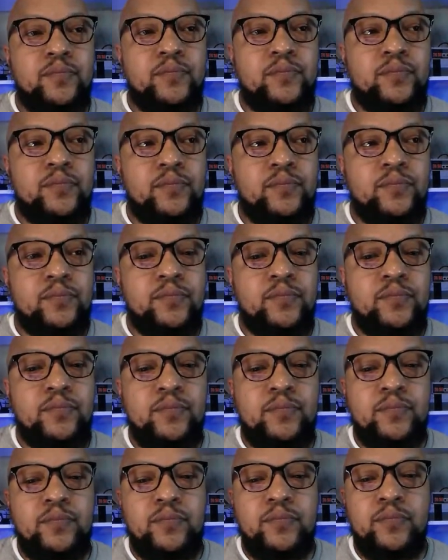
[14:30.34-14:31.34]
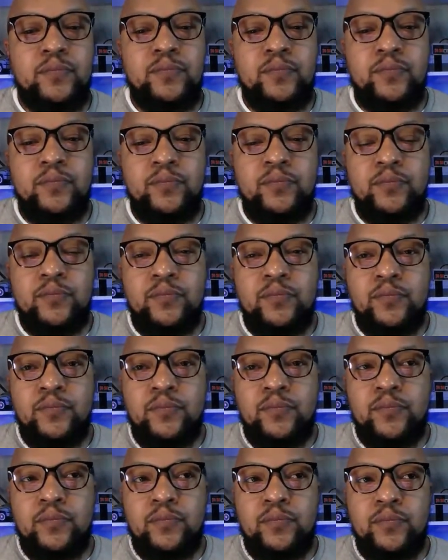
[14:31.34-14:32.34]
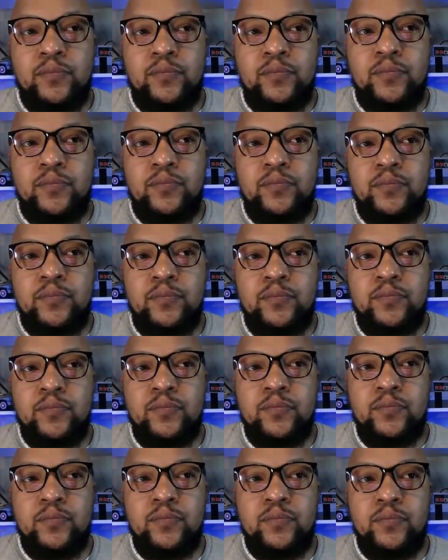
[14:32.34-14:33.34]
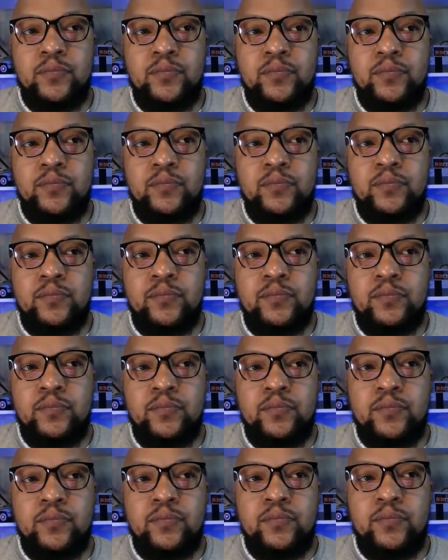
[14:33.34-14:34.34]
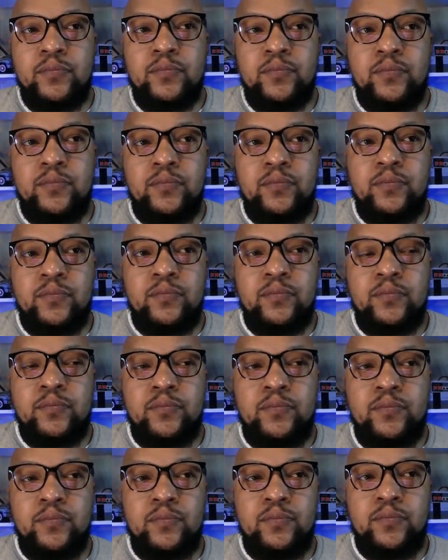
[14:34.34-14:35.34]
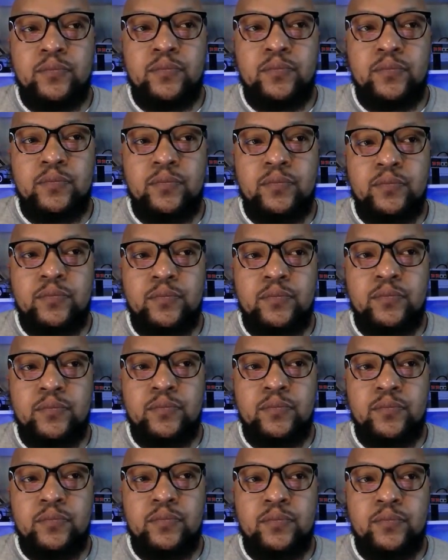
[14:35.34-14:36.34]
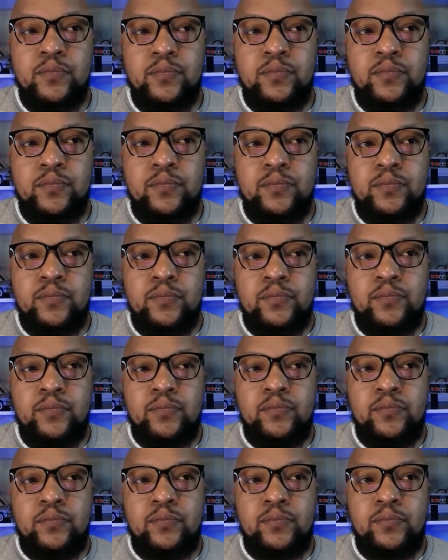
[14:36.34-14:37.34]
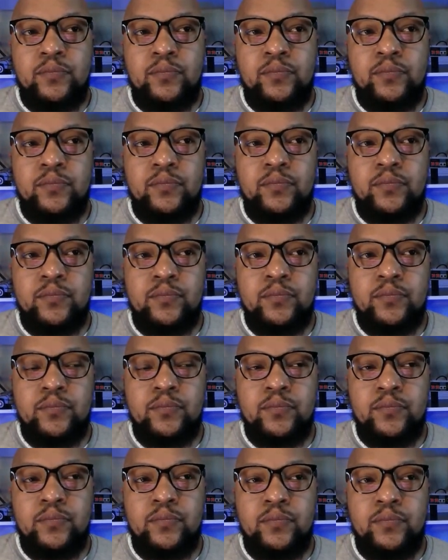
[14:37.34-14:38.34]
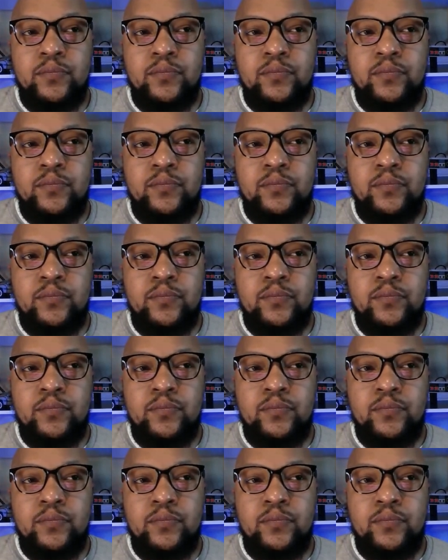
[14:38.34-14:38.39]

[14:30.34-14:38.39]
No words are spoken by the person on screen.